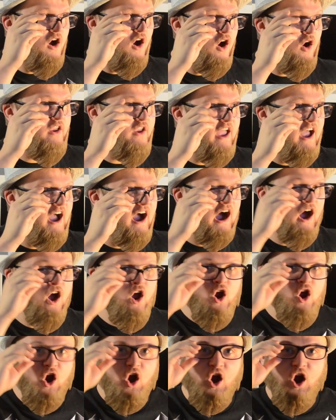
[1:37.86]
Oh yeah,
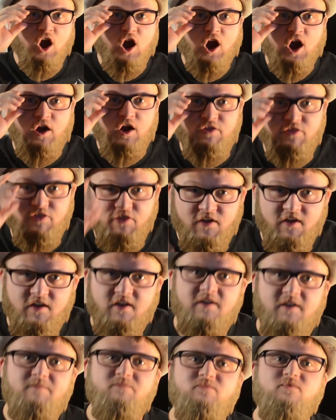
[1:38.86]
Earth!
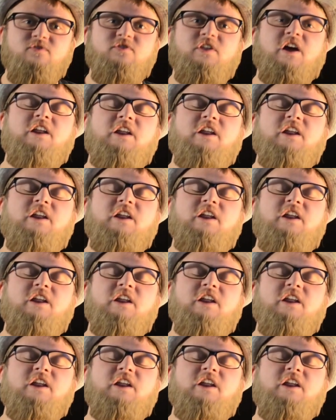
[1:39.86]
That